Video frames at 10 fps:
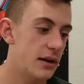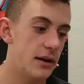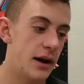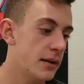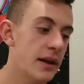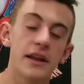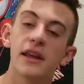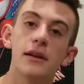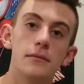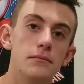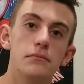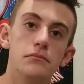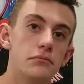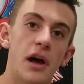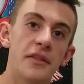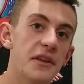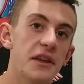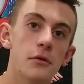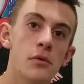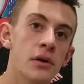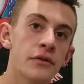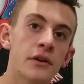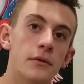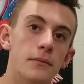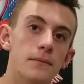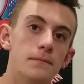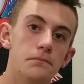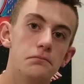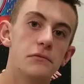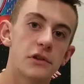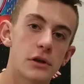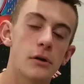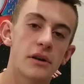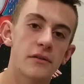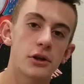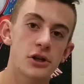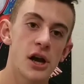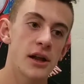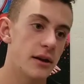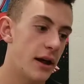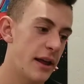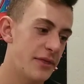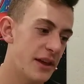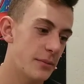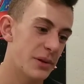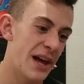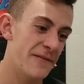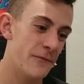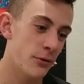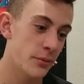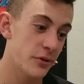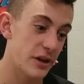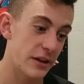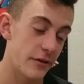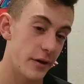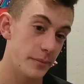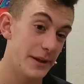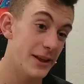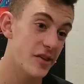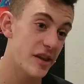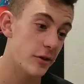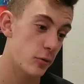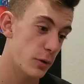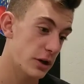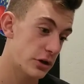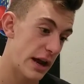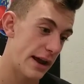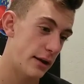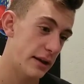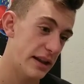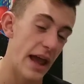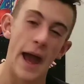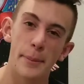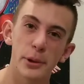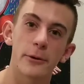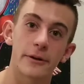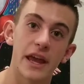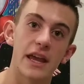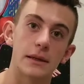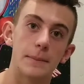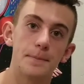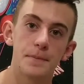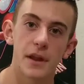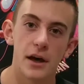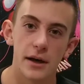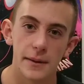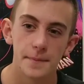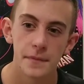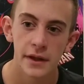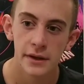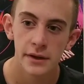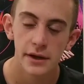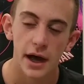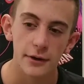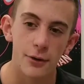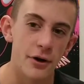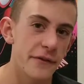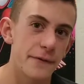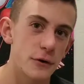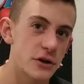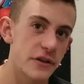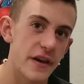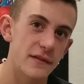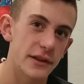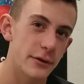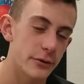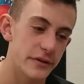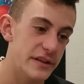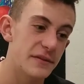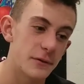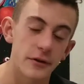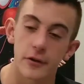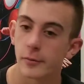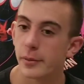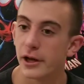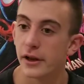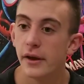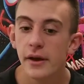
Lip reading: like it. I think you will too. So give it a shot. I think platforms, it's on PC, Switch, and Apple Arcade. I know all the versions have little differences, but